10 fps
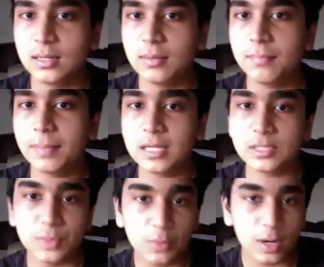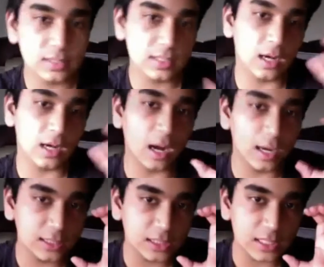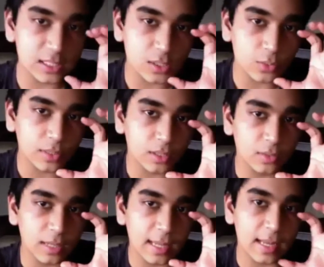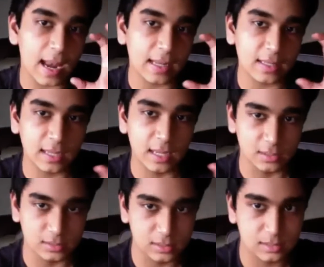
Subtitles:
Because we want to arch it so we don't hit anything else.